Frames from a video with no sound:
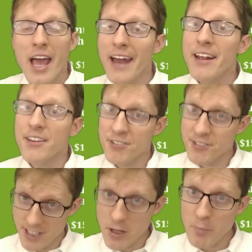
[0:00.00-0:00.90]
And it
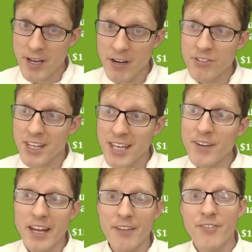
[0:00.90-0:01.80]
still appears
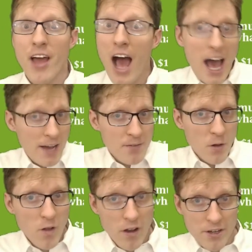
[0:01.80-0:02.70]
even if I'm no
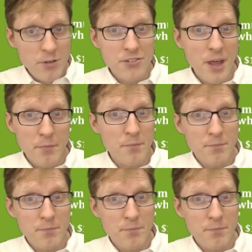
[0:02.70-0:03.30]
longer using that